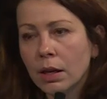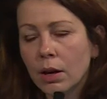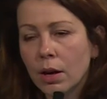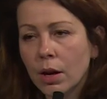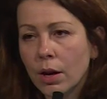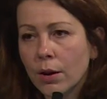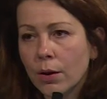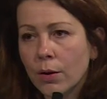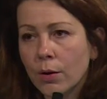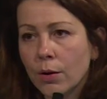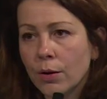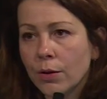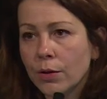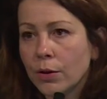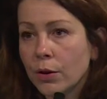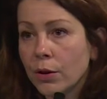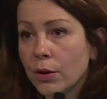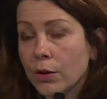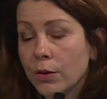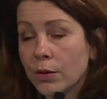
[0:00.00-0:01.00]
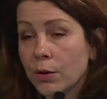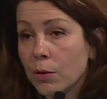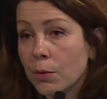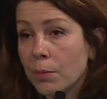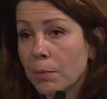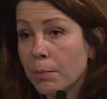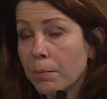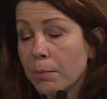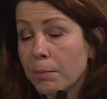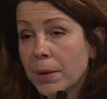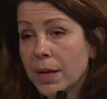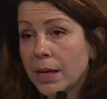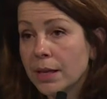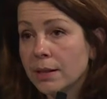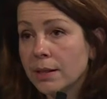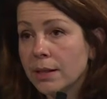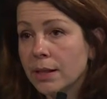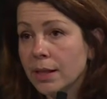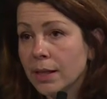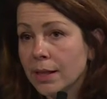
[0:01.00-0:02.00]
the
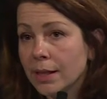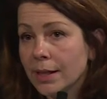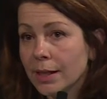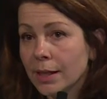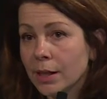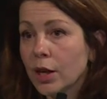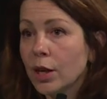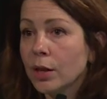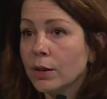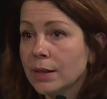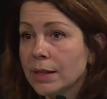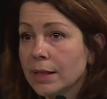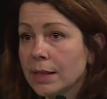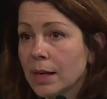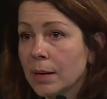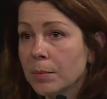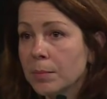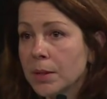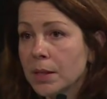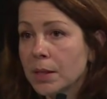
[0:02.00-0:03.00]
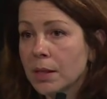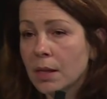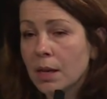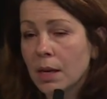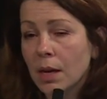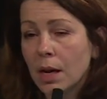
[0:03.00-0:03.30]
basic concept,